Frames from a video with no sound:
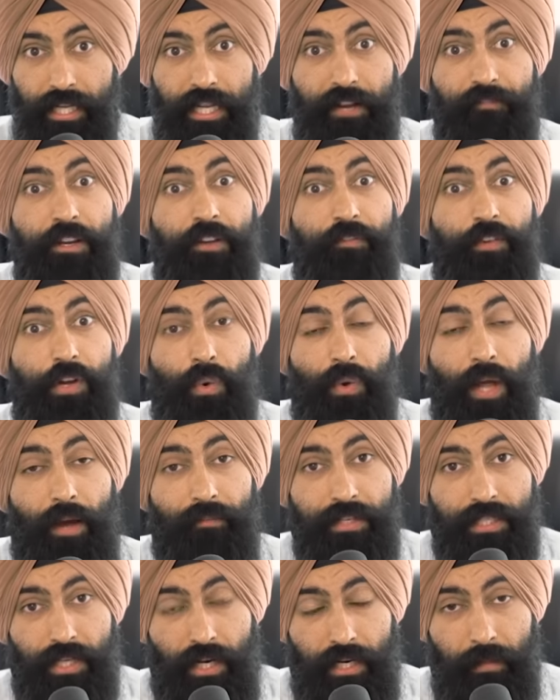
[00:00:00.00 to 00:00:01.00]
even if you don't
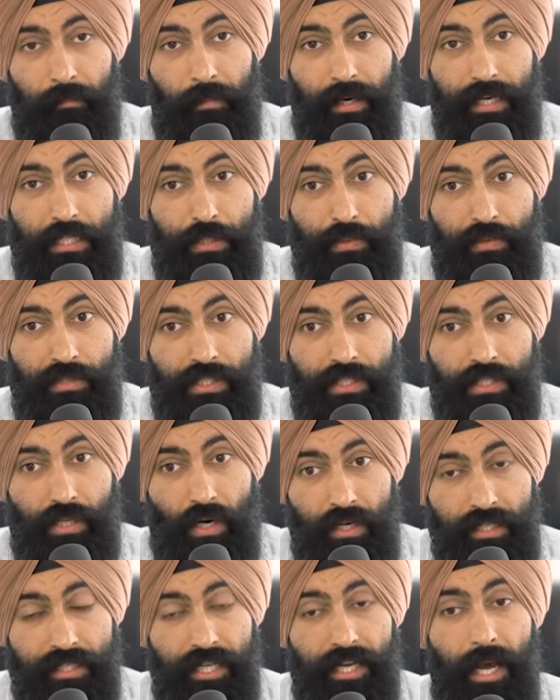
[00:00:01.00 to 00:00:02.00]
have a ton of money to
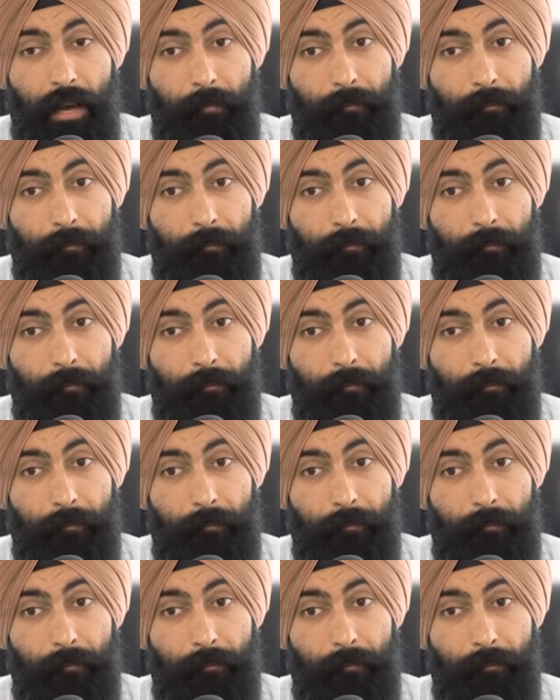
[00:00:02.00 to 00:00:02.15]
start,